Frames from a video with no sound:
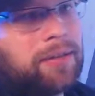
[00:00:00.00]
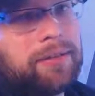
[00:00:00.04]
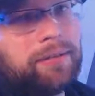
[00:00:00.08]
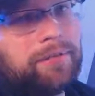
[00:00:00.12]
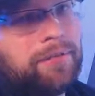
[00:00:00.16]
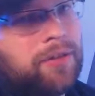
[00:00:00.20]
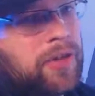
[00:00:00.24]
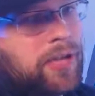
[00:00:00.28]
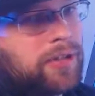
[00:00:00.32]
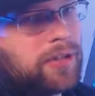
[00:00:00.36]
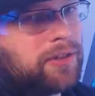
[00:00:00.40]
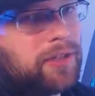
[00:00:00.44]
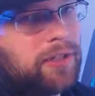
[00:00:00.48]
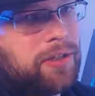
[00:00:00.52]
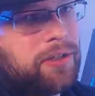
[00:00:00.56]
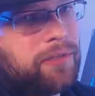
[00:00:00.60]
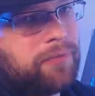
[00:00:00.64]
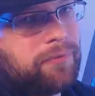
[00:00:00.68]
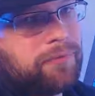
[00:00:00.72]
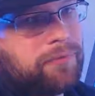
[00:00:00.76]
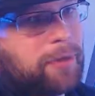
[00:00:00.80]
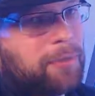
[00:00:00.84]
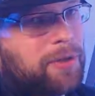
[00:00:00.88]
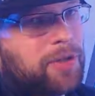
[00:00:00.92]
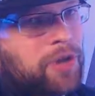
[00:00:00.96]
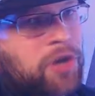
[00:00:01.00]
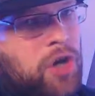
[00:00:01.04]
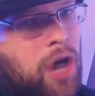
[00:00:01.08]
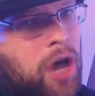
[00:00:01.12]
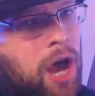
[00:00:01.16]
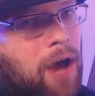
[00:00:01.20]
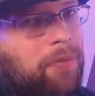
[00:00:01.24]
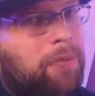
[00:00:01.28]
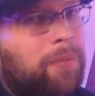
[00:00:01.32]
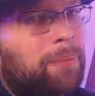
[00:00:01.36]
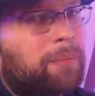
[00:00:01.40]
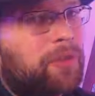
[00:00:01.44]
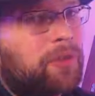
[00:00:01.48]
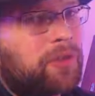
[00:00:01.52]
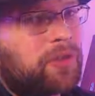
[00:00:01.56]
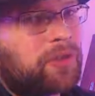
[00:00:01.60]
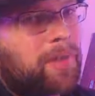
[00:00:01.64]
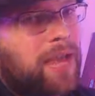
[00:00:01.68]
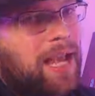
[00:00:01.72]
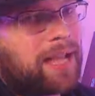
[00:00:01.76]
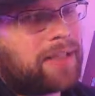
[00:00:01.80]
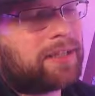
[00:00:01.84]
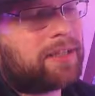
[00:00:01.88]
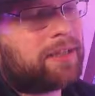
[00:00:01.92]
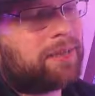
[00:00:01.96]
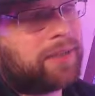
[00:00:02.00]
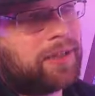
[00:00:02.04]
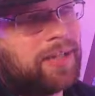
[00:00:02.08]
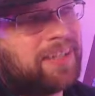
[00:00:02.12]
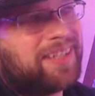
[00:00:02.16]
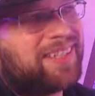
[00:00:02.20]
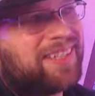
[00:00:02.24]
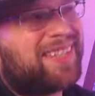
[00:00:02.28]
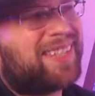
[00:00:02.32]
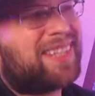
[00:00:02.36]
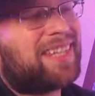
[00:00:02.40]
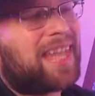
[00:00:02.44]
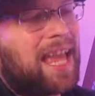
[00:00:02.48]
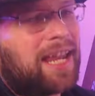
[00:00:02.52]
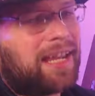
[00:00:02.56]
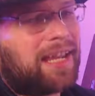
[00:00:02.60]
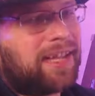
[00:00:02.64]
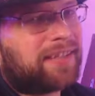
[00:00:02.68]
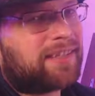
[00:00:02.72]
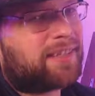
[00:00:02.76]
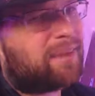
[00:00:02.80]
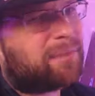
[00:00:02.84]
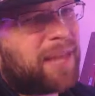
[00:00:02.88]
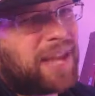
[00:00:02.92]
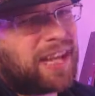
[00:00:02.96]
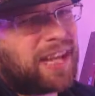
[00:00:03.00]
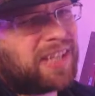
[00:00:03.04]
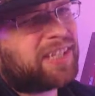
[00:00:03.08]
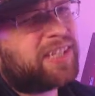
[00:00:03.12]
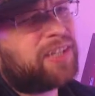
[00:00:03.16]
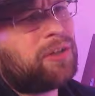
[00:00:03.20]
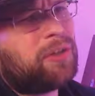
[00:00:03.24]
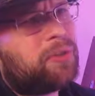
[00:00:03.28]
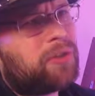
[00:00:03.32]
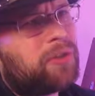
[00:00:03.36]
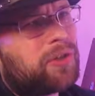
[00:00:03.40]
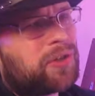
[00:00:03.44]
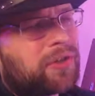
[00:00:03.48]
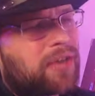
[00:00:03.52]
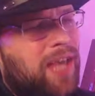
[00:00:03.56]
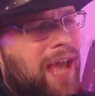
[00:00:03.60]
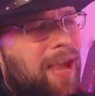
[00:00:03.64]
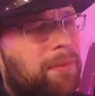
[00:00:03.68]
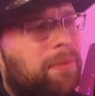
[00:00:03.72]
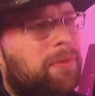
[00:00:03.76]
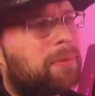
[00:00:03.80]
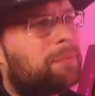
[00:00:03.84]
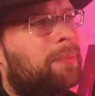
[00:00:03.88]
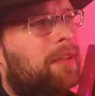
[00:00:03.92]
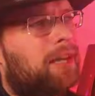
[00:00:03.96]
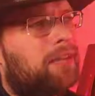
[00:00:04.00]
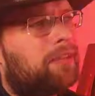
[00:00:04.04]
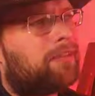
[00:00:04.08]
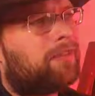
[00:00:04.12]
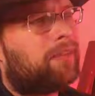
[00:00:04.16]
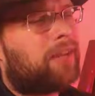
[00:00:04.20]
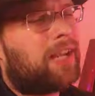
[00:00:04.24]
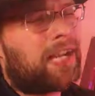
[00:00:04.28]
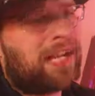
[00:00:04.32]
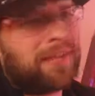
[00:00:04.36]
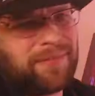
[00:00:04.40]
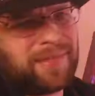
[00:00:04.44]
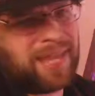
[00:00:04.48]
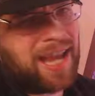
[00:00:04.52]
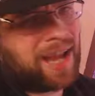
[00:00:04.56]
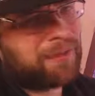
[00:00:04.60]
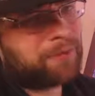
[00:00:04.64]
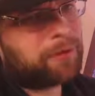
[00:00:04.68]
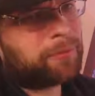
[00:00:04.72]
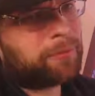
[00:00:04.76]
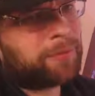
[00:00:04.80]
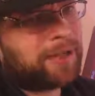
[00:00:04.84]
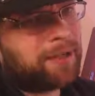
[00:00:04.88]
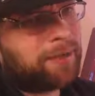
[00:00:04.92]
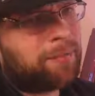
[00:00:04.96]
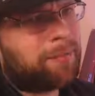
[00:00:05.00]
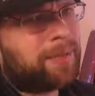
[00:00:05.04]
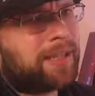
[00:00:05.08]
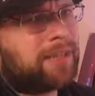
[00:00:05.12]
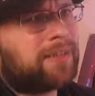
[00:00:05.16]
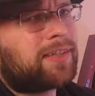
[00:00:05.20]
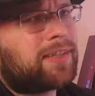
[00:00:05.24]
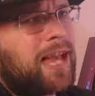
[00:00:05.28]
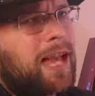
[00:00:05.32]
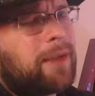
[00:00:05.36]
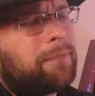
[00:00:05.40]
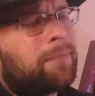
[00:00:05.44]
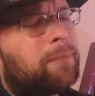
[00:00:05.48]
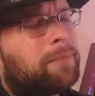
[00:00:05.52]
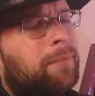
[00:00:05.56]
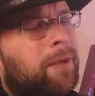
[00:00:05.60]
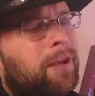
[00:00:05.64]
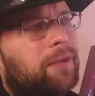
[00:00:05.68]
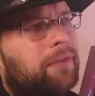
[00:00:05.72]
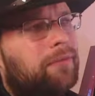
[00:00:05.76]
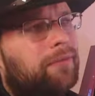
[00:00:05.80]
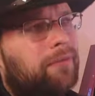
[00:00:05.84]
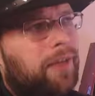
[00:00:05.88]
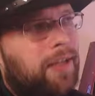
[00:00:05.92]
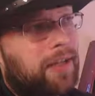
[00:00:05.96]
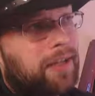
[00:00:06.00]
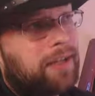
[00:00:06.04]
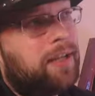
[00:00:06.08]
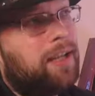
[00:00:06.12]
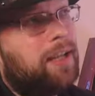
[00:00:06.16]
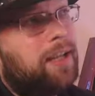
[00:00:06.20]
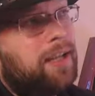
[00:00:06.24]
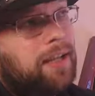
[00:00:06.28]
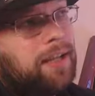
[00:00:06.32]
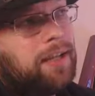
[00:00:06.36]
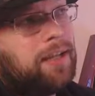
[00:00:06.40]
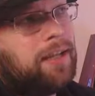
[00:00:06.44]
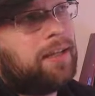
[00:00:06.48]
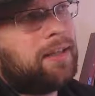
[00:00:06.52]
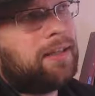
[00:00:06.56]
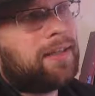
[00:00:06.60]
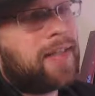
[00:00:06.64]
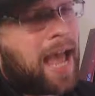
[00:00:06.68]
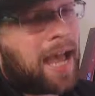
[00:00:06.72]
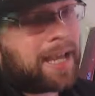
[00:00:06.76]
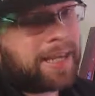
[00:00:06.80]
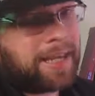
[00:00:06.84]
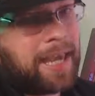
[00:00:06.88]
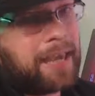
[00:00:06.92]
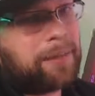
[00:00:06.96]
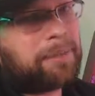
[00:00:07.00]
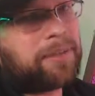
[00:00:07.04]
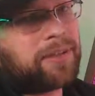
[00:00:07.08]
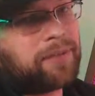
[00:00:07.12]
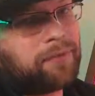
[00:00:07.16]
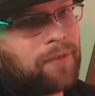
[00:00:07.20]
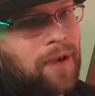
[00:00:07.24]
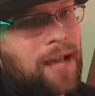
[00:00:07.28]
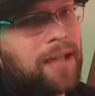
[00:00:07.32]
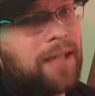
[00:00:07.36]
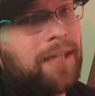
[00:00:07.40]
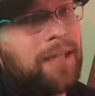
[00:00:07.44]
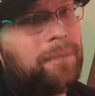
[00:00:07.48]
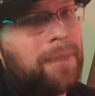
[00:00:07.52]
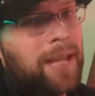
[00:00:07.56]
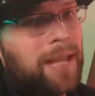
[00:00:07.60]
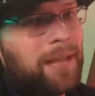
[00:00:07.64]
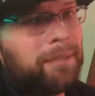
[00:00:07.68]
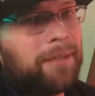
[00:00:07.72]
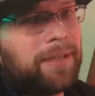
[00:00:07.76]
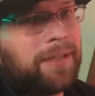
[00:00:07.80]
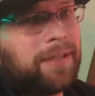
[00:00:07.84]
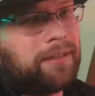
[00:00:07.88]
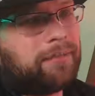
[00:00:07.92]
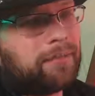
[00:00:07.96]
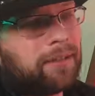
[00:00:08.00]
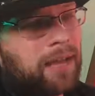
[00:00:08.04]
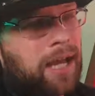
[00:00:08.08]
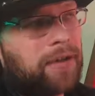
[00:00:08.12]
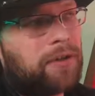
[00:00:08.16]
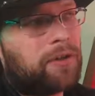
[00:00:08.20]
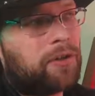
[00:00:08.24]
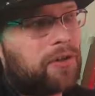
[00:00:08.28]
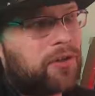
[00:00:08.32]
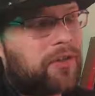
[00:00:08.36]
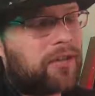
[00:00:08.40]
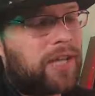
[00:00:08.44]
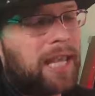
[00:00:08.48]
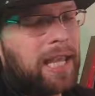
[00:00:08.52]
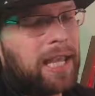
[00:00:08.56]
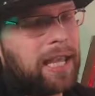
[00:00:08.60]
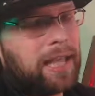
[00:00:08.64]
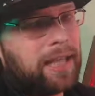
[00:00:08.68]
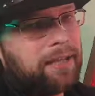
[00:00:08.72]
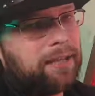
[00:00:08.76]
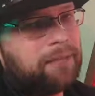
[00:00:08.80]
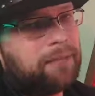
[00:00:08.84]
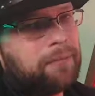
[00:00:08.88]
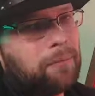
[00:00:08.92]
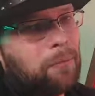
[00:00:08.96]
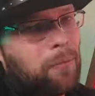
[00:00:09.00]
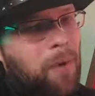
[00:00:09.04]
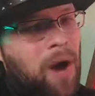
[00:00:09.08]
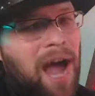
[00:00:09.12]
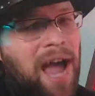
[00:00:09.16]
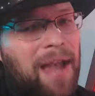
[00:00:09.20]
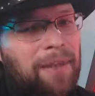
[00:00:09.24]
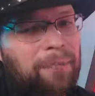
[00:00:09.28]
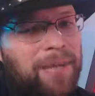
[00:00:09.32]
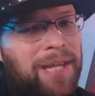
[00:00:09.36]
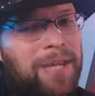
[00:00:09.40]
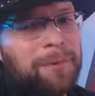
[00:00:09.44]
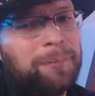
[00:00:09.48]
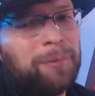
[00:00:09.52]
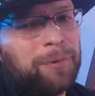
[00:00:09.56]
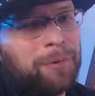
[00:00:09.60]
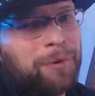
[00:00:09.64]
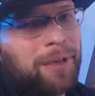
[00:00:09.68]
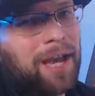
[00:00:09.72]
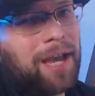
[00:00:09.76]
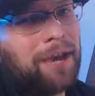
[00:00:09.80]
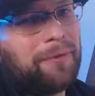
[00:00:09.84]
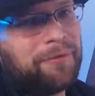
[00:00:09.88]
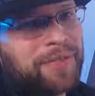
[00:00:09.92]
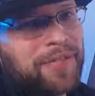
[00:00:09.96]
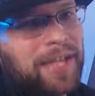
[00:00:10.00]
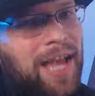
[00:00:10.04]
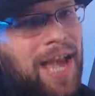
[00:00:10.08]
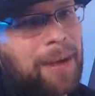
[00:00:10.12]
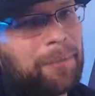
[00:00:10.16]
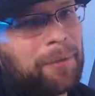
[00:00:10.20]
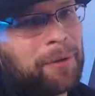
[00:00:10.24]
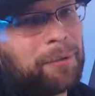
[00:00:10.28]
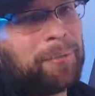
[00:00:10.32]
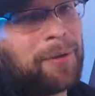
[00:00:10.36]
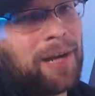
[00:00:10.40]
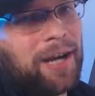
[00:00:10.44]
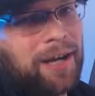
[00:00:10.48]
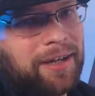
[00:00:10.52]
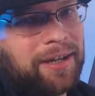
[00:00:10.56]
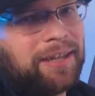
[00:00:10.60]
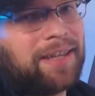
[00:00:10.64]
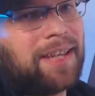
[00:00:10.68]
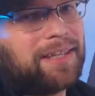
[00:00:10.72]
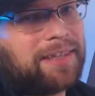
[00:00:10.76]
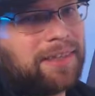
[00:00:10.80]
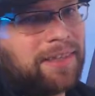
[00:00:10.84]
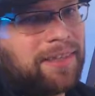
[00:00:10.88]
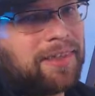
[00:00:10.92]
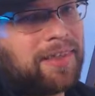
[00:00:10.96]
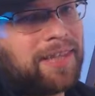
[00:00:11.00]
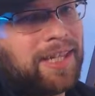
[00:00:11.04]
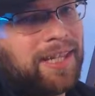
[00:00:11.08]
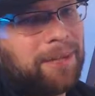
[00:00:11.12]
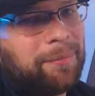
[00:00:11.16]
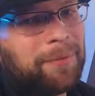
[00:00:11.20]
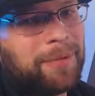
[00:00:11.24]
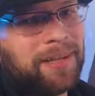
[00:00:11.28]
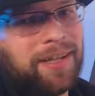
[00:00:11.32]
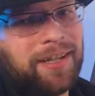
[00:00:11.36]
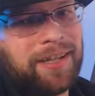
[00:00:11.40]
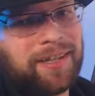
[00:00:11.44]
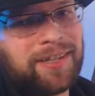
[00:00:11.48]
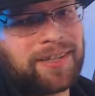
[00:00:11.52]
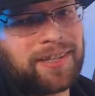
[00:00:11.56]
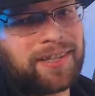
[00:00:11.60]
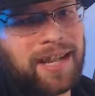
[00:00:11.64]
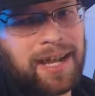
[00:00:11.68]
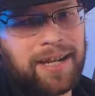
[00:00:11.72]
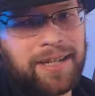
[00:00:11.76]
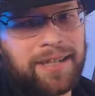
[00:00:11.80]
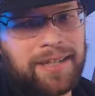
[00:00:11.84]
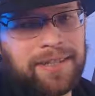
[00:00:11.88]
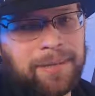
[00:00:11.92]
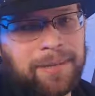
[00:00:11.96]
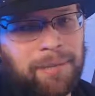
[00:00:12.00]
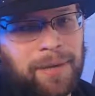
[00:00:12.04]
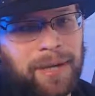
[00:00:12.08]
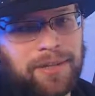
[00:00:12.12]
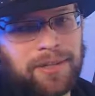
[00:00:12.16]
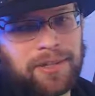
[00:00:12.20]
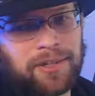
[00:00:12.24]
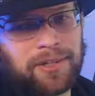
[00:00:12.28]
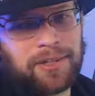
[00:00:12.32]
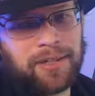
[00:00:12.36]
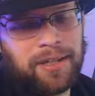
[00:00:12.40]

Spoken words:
just from a genre perspective and aesthetics. I'm not a huge cyberpunk fan. I've never been a big cyberpunk fan. That game has finally made me understand why people love cyberpunk as a theme and an aesthetic as much